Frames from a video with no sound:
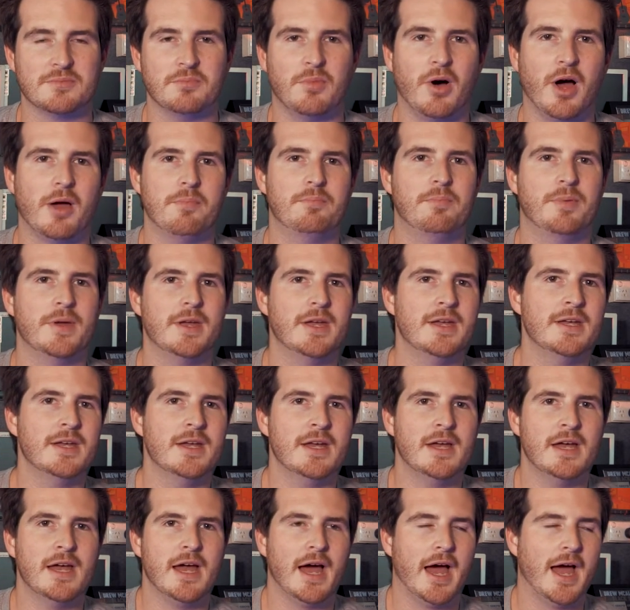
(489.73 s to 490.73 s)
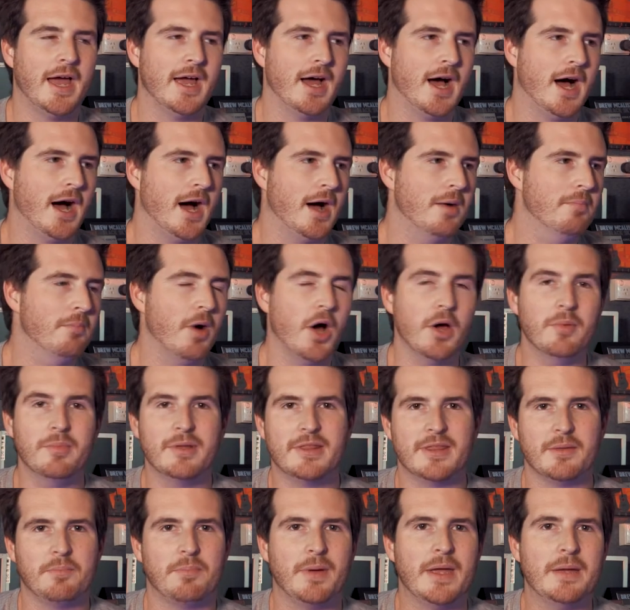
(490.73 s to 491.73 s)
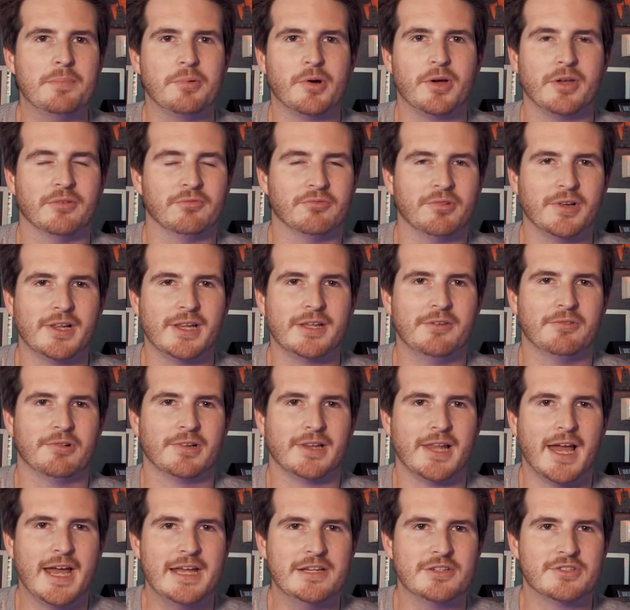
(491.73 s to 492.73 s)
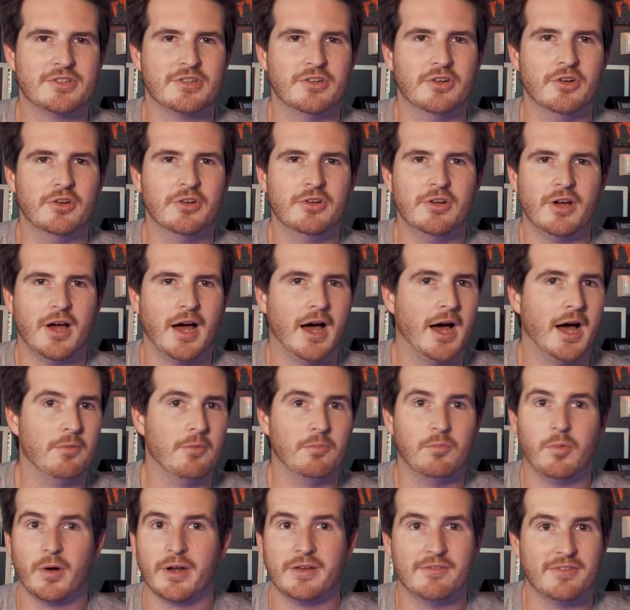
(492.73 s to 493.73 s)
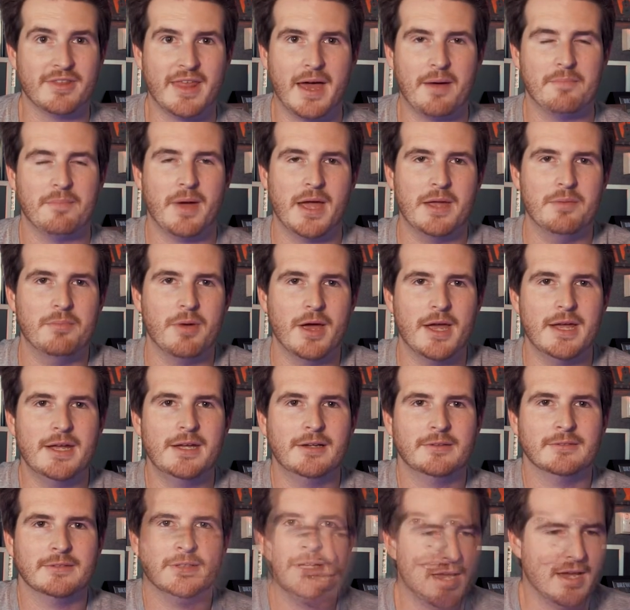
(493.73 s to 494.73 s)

It might be a moment that people can really relate to, whatever that may be.